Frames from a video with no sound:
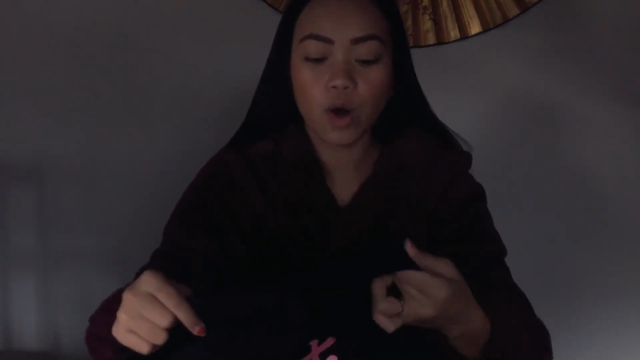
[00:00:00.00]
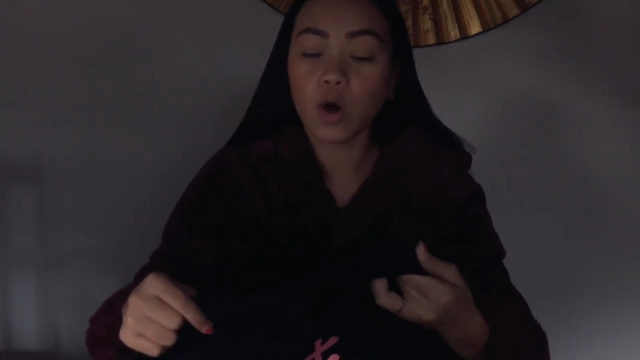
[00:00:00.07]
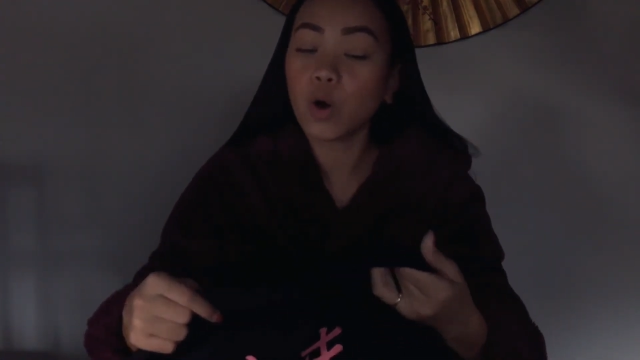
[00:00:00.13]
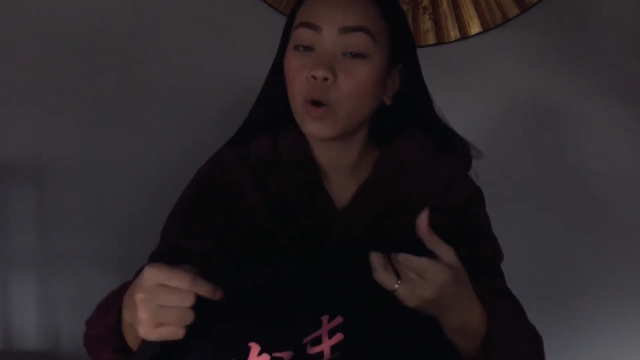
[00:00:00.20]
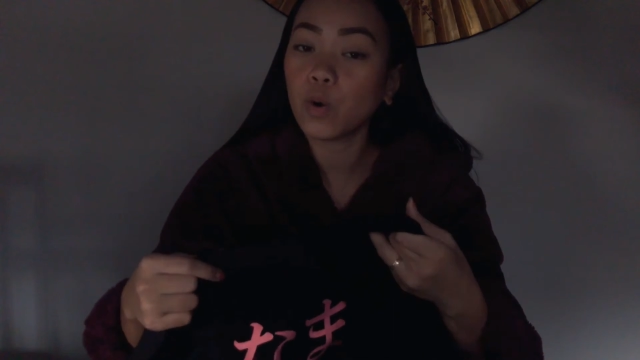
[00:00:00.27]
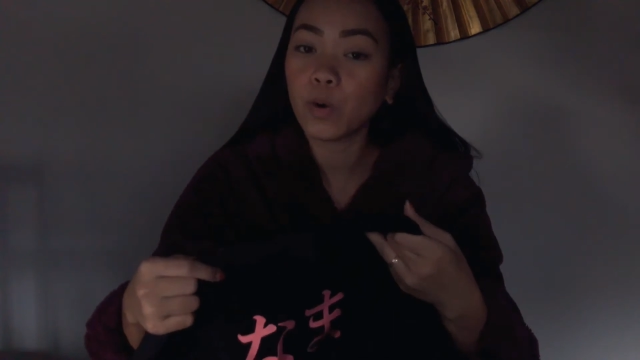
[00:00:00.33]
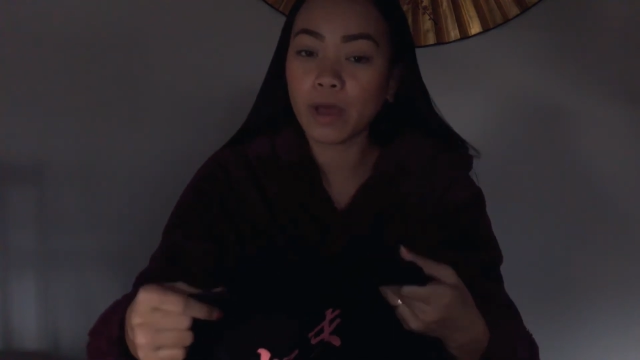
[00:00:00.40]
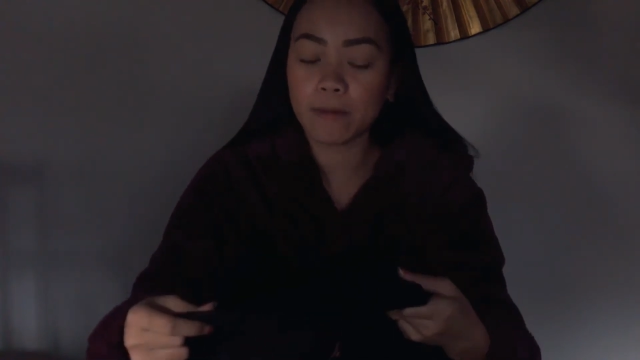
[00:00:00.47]

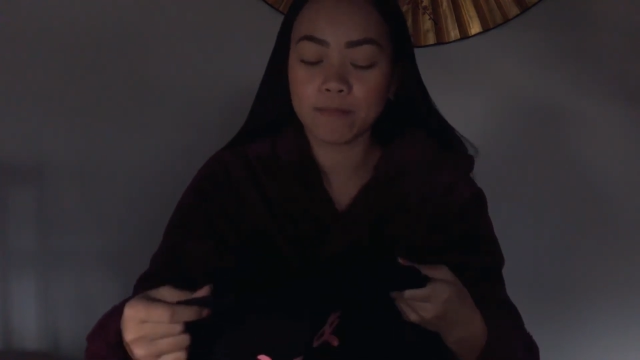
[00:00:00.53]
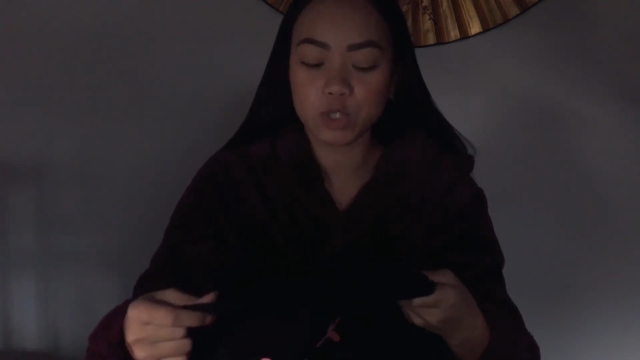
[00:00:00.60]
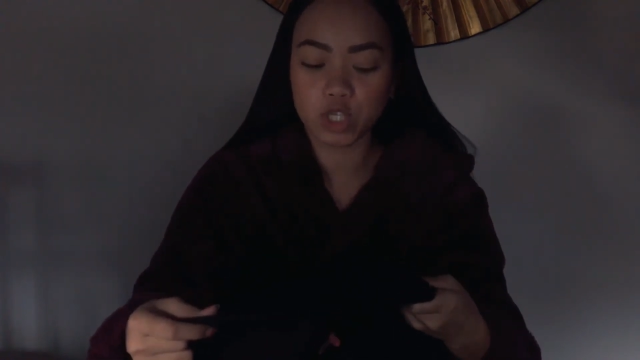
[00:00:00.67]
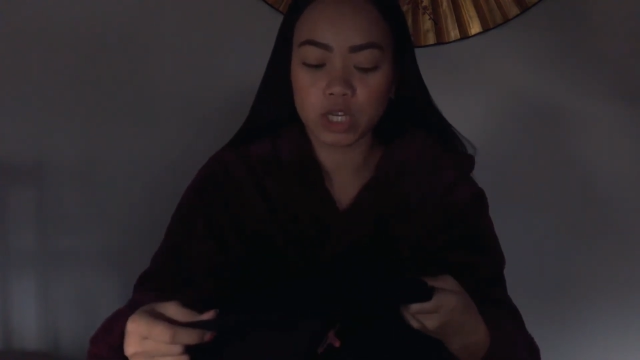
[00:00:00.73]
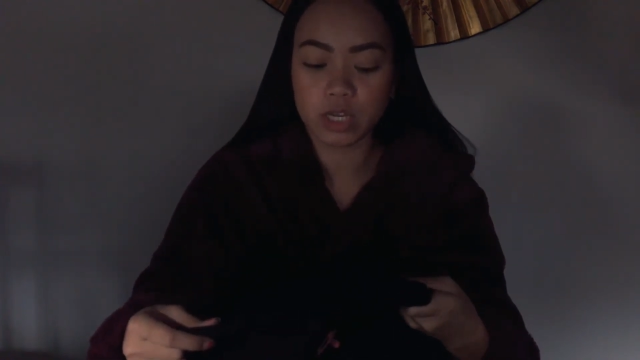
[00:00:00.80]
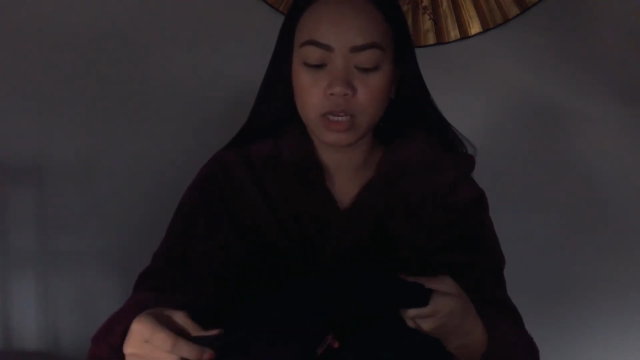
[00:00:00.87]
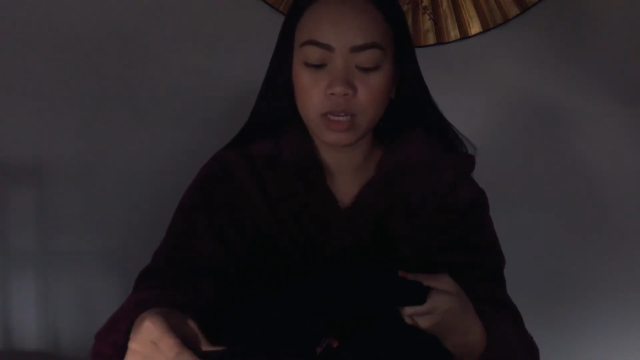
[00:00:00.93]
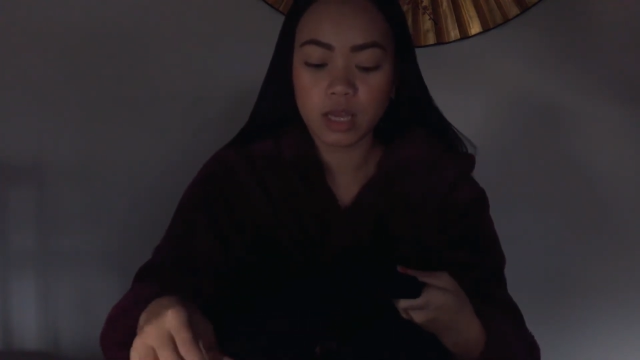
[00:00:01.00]
O M
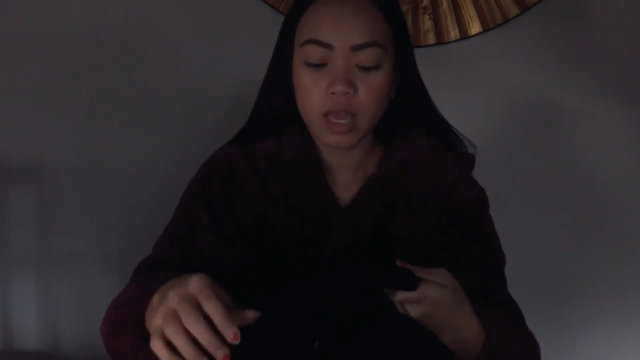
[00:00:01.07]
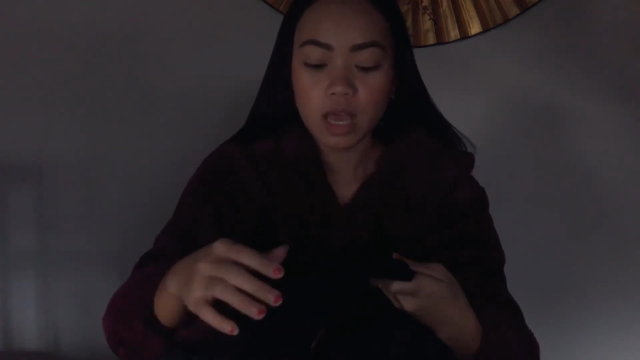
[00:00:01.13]
G,